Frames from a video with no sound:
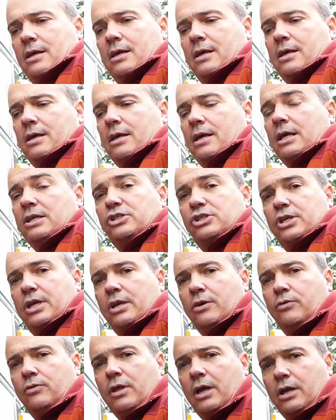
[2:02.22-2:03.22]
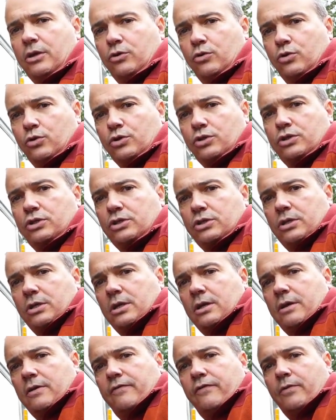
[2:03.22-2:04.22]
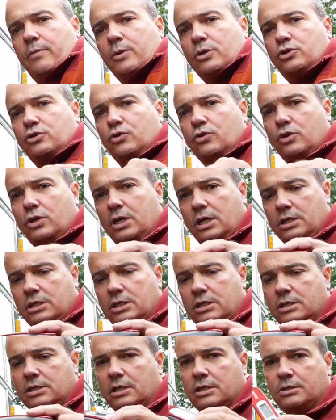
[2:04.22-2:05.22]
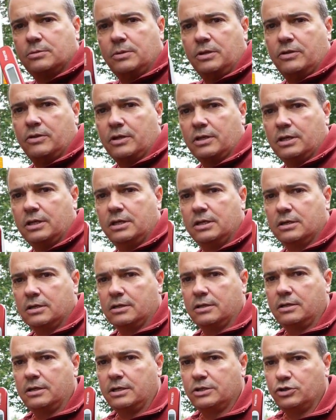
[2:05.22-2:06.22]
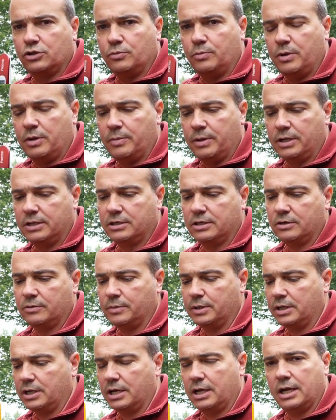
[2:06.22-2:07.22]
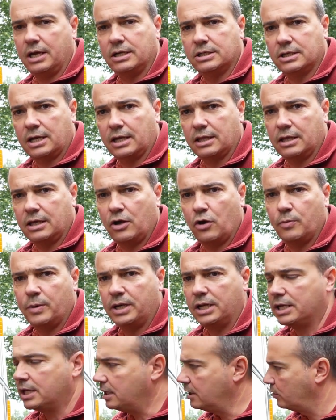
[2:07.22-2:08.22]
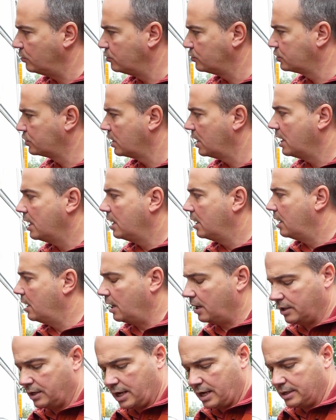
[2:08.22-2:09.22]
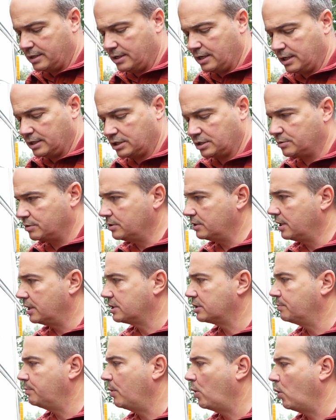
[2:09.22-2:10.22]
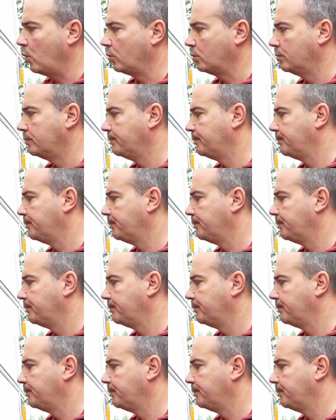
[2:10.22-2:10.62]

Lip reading: a scale that I use for my suitcases. This wee thing here, this should be able to tell me exactly how many kilos are in this bottle.